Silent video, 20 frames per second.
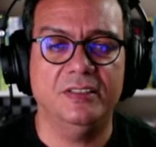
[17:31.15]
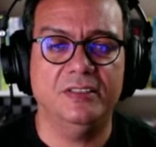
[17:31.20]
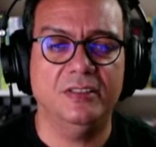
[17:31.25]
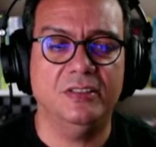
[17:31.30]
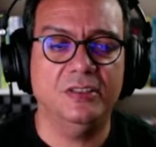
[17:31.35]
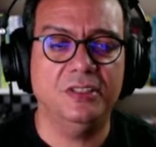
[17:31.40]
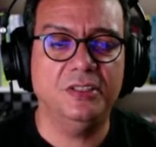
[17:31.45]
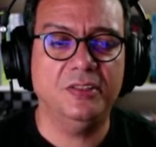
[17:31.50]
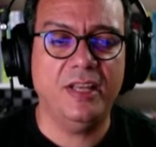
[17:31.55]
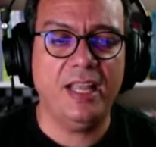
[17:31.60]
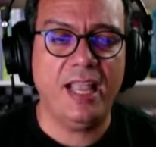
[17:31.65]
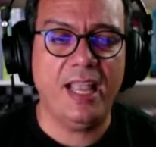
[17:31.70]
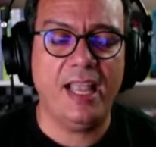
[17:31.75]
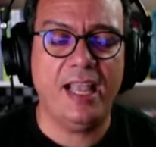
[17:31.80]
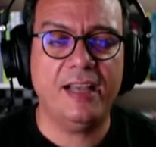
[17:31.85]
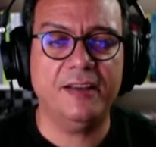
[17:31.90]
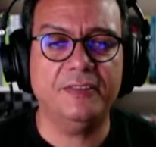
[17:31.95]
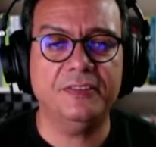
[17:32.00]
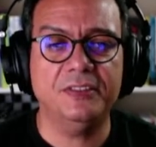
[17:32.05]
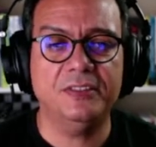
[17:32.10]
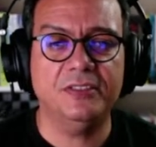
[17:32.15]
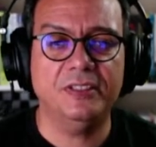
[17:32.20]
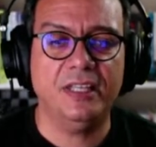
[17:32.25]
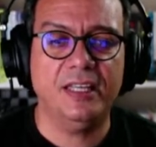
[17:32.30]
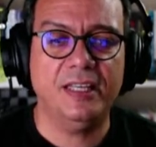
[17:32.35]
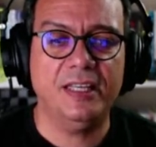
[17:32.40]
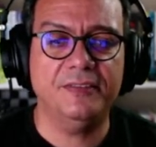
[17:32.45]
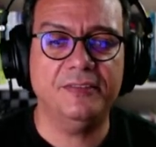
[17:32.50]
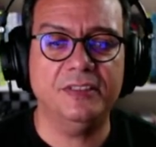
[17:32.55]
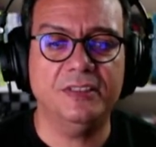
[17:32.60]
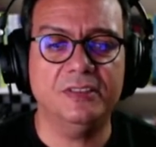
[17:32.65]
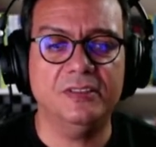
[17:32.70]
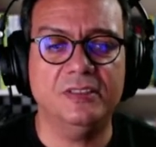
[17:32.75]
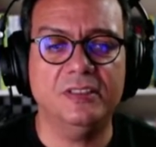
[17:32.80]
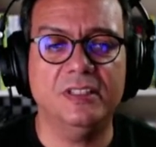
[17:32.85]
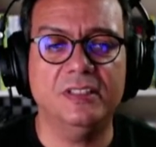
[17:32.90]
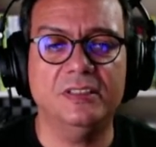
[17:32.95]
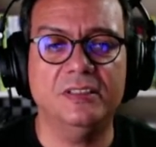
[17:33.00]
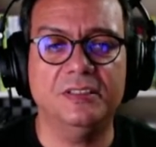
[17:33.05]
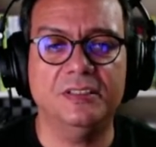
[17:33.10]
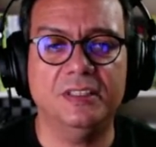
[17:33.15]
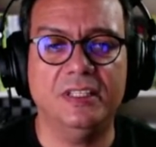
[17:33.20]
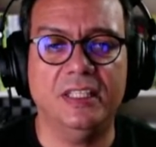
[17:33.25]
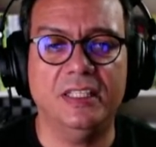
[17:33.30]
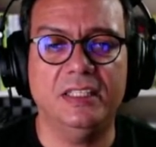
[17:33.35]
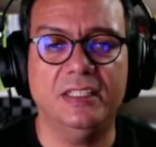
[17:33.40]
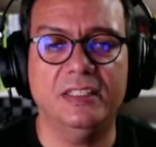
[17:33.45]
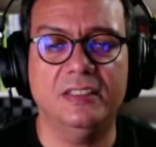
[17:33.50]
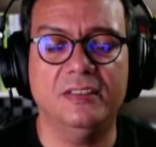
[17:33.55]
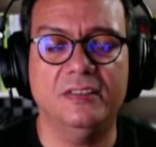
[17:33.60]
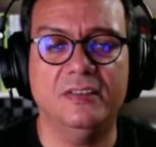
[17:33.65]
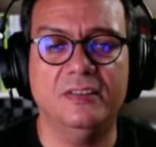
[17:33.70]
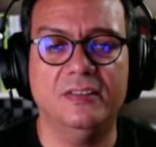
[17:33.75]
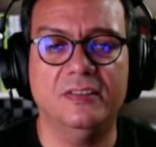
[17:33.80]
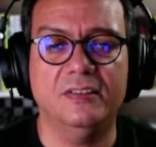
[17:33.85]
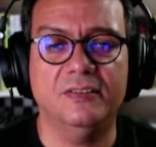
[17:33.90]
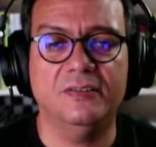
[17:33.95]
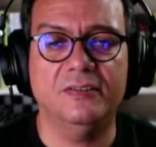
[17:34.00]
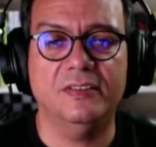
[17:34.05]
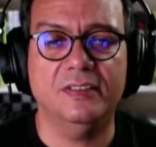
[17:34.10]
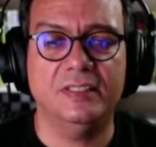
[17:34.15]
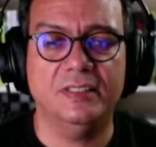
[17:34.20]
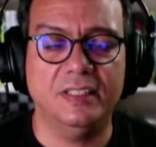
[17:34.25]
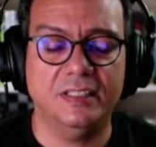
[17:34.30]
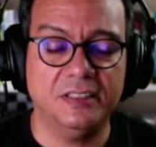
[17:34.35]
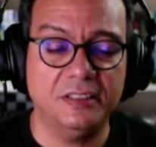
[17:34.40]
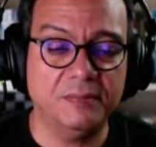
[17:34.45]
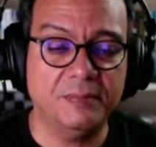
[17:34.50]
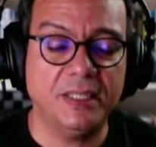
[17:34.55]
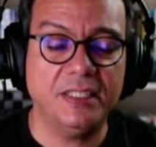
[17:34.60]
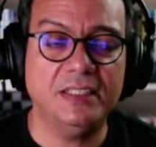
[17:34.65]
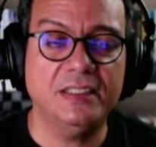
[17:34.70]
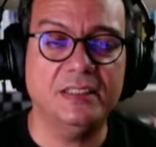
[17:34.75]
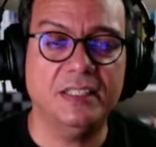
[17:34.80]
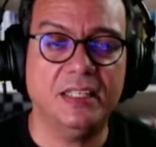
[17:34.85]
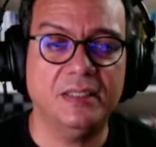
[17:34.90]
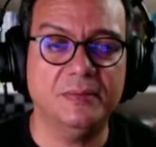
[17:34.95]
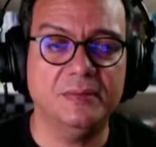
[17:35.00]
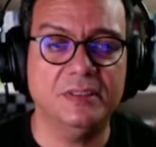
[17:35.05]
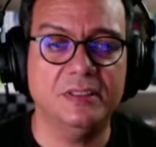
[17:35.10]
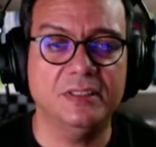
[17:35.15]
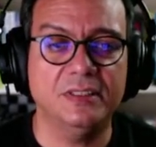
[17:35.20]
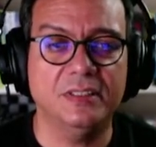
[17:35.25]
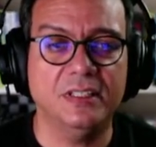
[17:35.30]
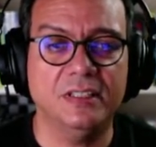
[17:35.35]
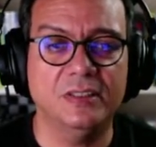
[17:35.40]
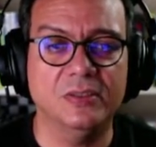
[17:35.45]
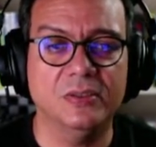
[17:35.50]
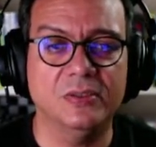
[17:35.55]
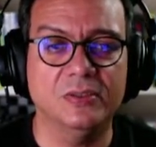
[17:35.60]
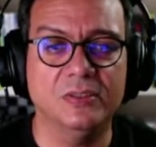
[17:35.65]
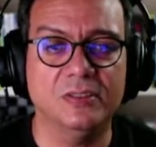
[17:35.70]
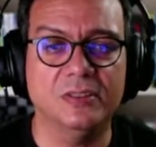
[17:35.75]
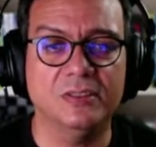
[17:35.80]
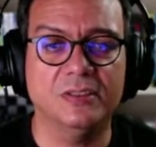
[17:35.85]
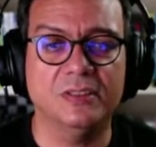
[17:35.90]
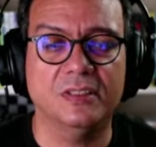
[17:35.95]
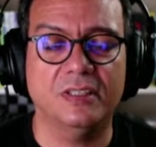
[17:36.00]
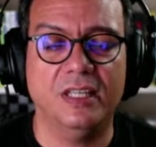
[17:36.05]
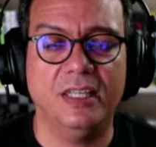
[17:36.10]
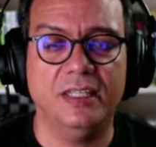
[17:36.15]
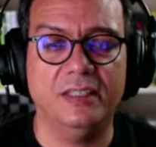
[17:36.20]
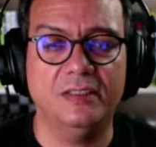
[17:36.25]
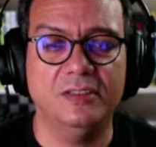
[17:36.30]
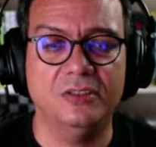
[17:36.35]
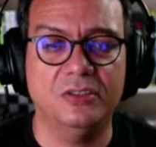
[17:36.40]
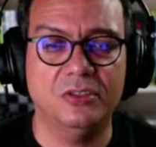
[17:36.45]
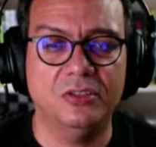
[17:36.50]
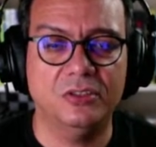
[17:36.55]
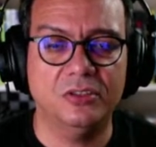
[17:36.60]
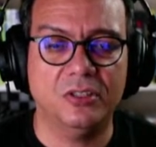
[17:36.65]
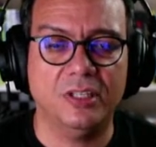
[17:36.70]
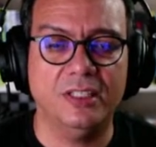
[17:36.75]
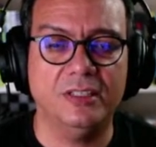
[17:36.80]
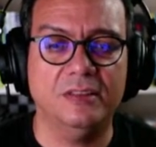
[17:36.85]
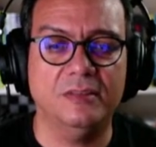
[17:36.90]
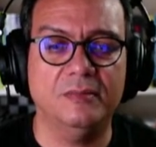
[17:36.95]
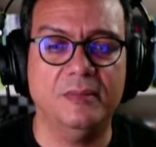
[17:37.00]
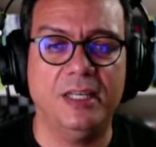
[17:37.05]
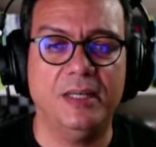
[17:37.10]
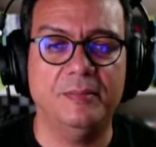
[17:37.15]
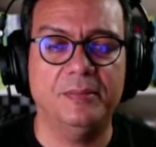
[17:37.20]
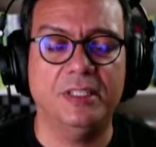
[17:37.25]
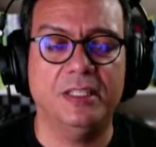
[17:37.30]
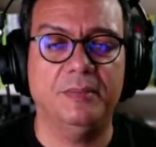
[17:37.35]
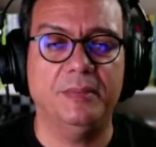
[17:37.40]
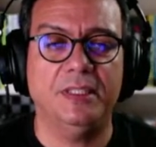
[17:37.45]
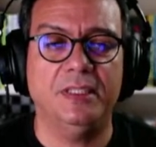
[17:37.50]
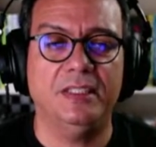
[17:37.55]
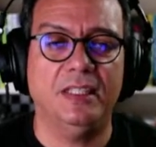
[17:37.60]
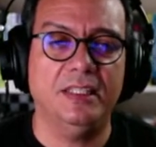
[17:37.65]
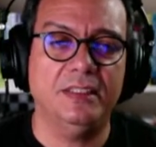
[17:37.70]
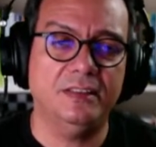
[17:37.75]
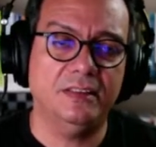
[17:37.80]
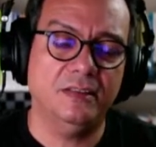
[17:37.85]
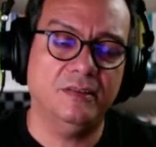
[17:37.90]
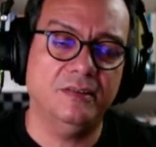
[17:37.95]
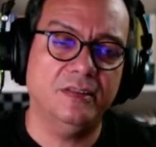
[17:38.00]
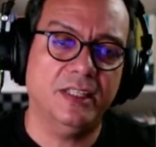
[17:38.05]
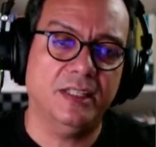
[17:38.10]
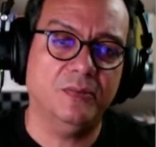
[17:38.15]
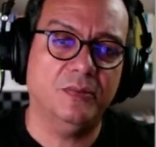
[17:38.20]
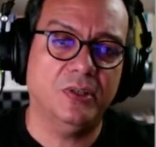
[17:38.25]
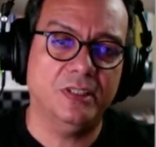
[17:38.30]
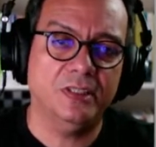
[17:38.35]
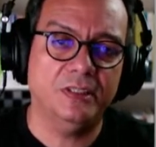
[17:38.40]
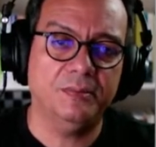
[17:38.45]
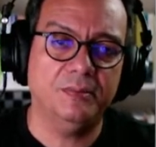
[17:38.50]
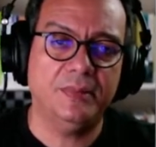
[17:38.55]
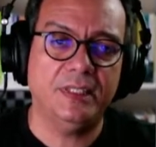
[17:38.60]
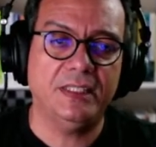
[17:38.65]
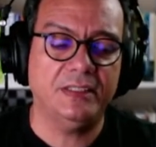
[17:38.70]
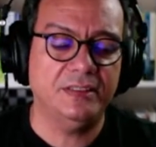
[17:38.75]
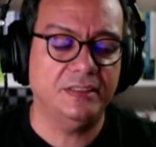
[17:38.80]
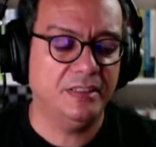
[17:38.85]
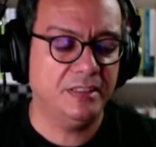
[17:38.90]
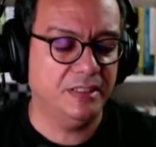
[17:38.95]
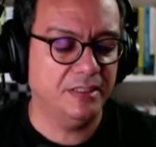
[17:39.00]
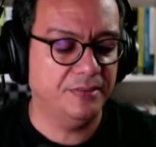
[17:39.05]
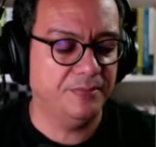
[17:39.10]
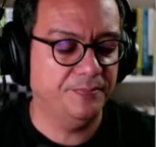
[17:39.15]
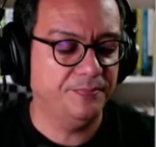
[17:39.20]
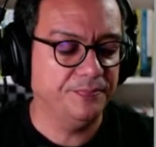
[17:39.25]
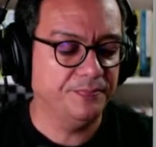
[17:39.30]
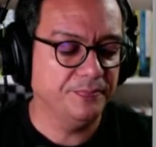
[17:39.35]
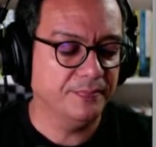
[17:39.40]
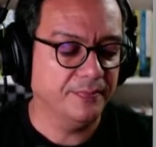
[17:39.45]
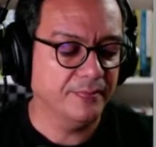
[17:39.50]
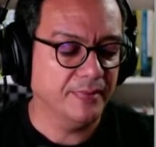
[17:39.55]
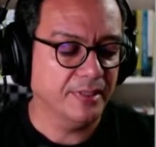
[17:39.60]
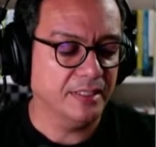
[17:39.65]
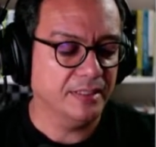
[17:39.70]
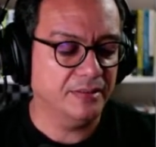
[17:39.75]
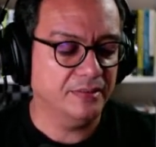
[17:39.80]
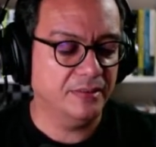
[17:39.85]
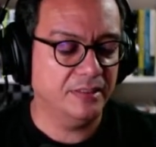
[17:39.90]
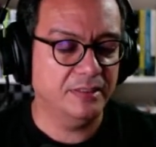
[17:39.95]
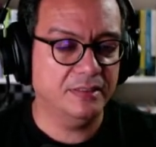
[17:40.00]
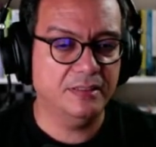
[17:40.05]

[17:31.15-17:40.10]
So you have to have a good understanding of, let's say, spending time with the stakeholders and trying to map them. And let's look at what it means here. Right?